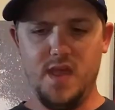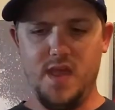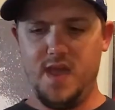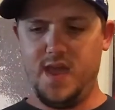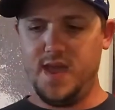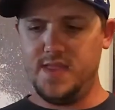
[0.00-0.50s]

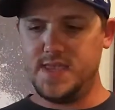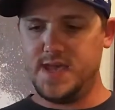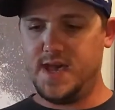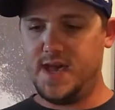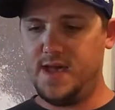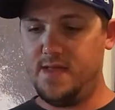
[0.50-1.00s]
And
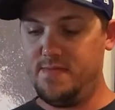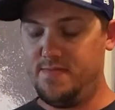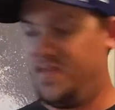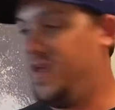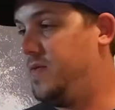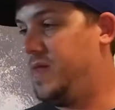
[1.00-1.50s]
that
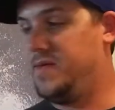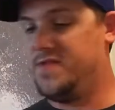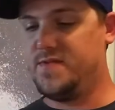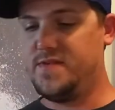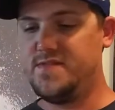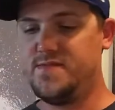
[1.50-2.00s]

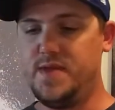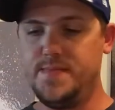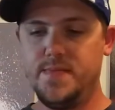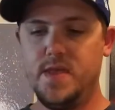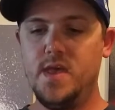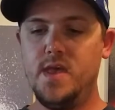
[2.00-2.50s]
was really sweet.
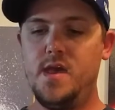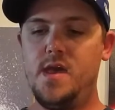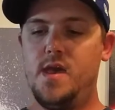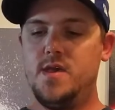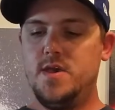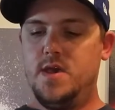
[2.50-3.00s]

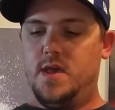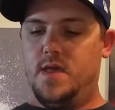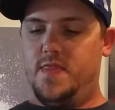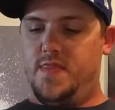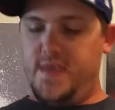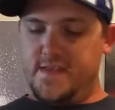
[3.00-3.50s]

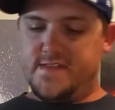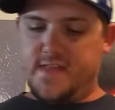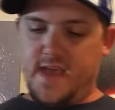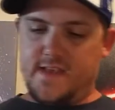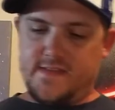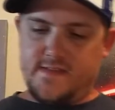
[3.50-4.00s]
This
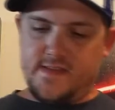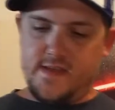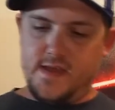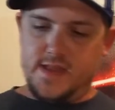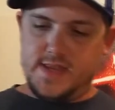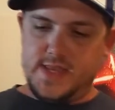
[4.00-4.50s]
next
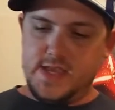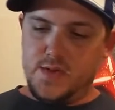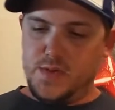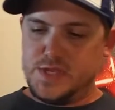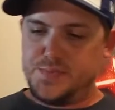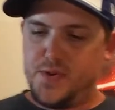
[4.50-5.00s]
deal
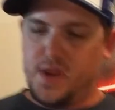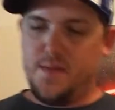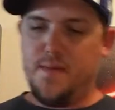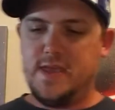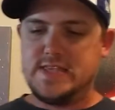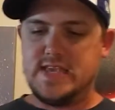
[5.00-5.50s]
was pretty
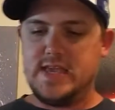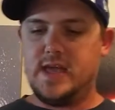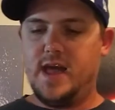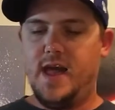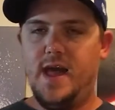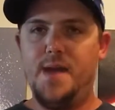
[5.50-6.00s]
amazing,
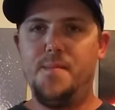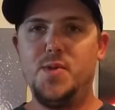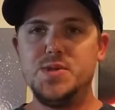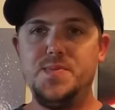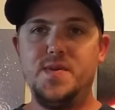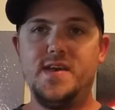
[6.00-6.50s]

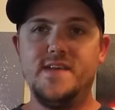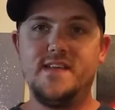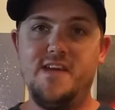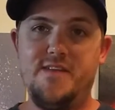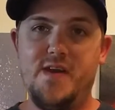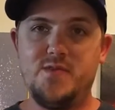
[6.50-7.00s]
mostly because
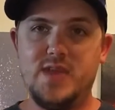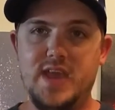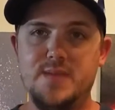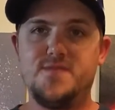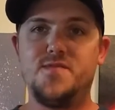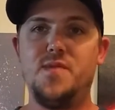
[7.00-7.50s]
I found
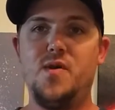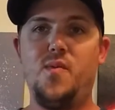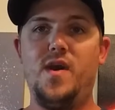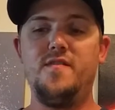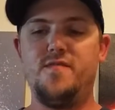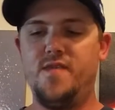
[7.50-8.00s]
games for my
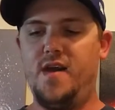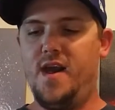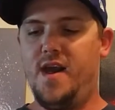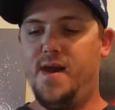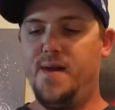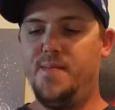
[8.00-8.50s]
wife.
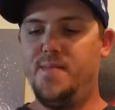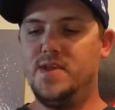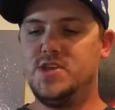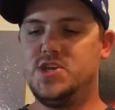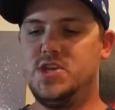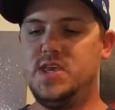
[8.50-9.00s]

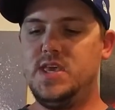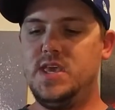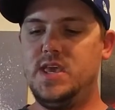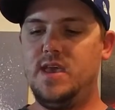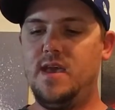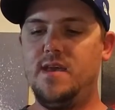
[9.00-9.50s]

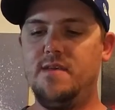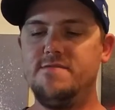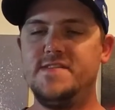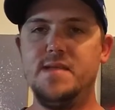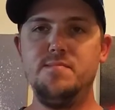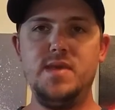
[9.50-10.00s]
She
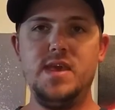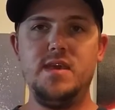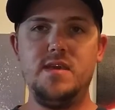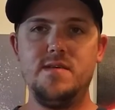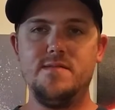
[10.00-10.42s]
sent me